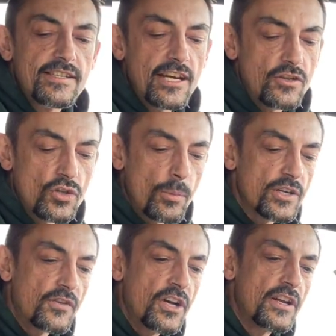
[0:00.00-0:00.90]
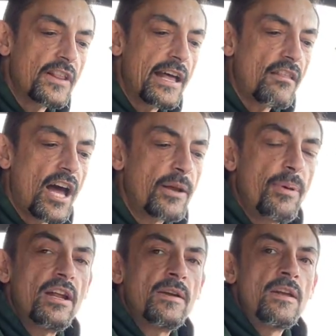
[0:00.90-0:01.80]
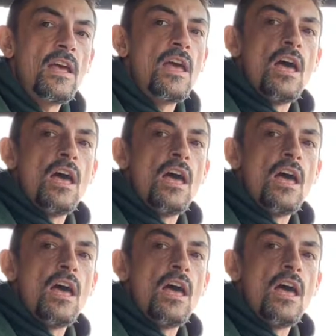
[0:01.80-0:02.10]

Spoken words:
Thank you so much for hitting that like button.